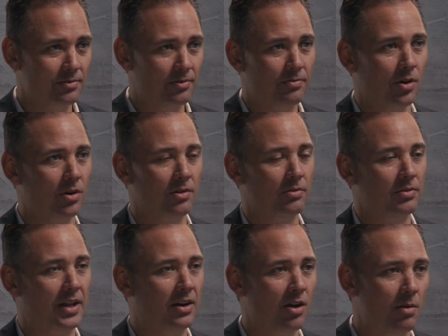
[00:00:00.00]
for
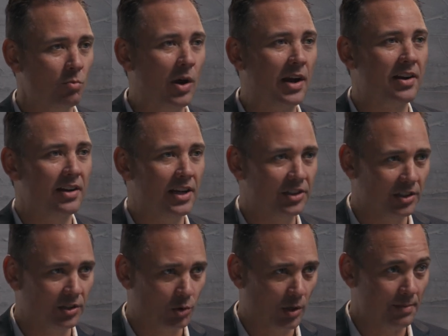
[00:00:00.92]
they call them recognition
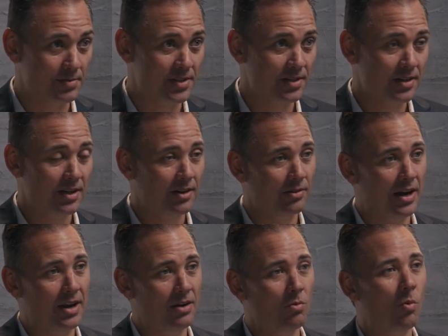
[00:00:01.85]
trips,
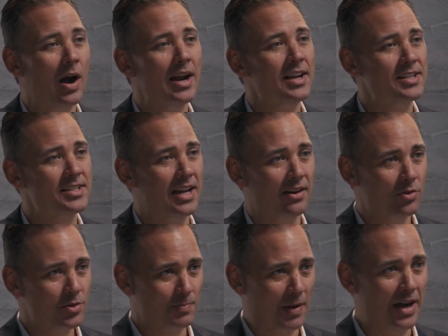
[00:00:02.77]
right? Why is that? And
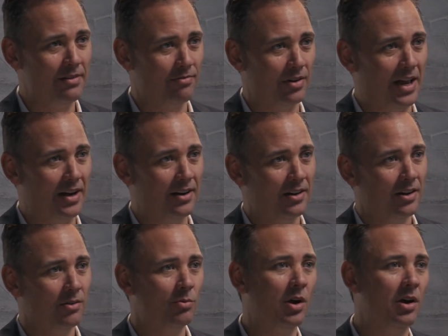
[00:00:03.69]
who's paying for that?
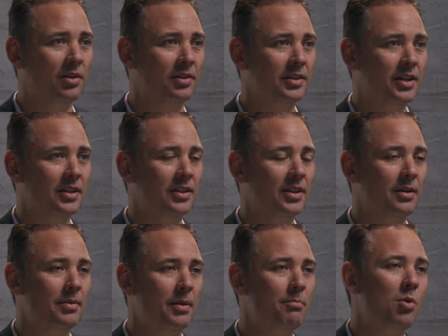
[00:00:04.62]
Well,
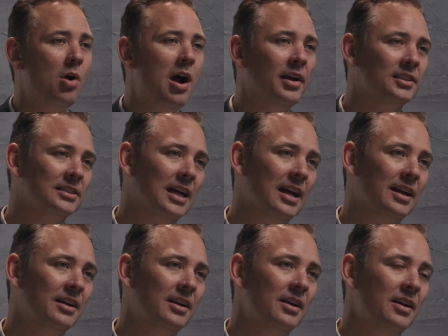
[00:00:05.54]
the products that
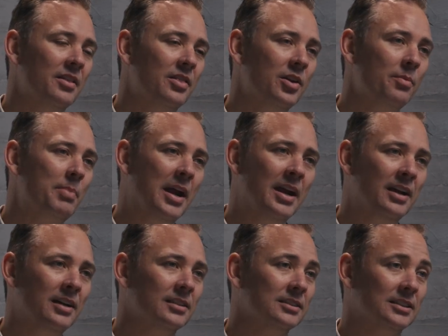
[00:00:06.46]
they're
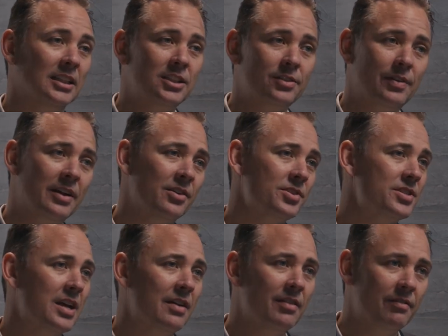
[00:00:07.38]
paying six figures,
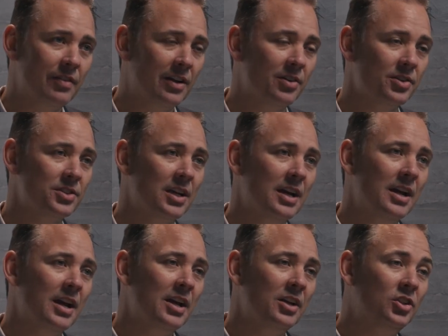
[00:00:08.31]
seven figures
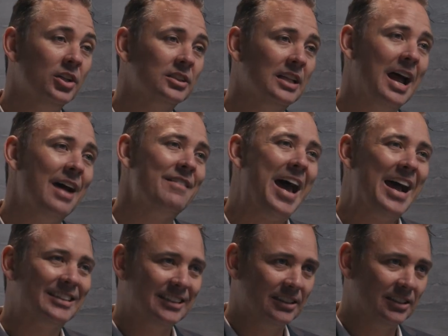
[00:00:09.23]
just to have
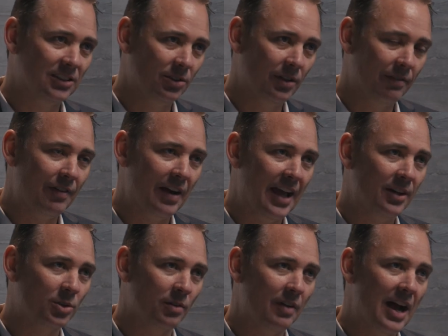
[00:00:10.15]
access to the
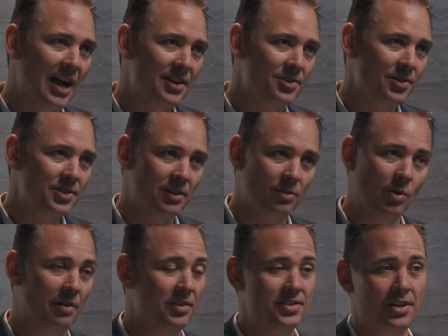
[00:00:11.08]
financial advisors and
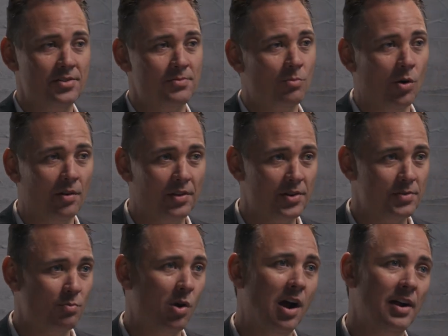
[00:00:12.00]
whoever sells more of those
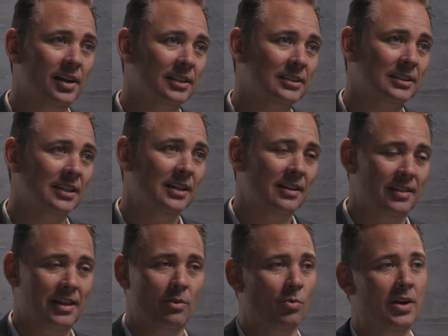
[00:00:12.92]
products,
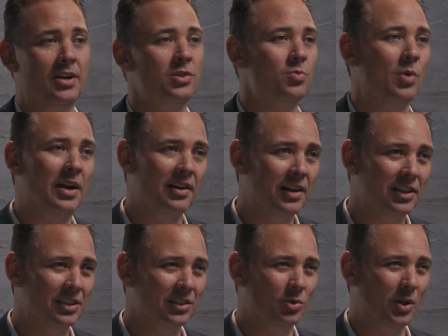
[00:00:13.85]
they win these
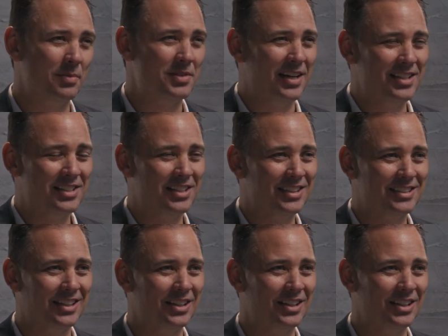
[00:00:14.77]
recognition trips. And it's just a